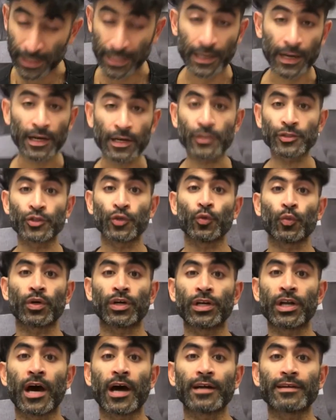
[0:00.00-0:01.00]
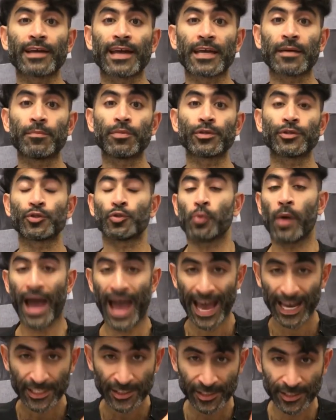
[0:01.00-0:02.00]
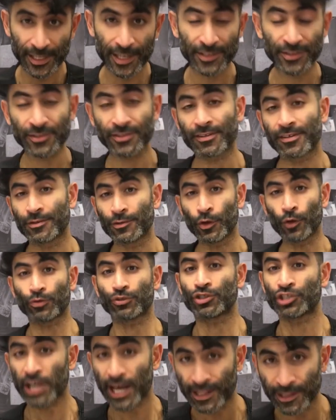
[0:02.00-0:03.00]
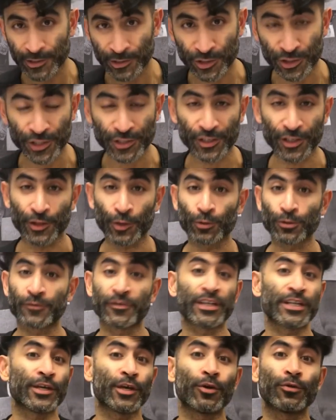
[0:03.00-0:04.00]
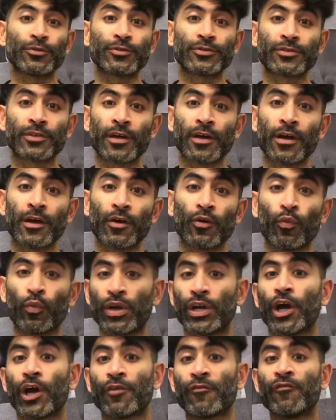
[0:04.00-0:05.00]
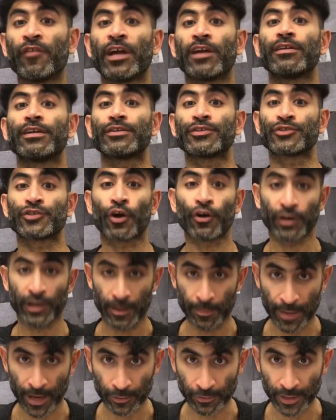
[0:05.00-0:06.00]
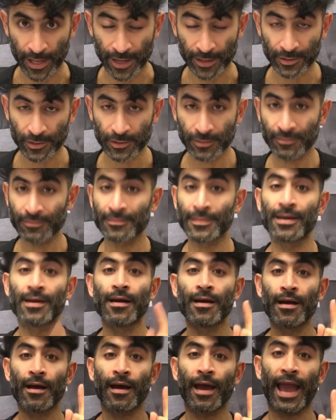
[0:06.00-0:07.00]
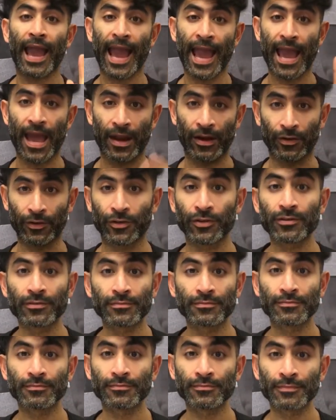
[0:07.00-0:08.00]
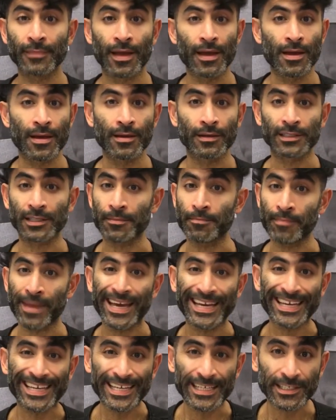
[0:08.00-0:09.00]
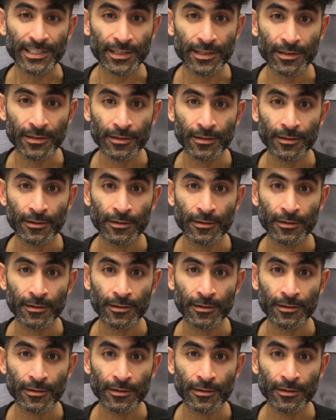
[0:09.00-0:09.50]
because you were not able to access those challenges and those videos, we are very sorry about that. And to make it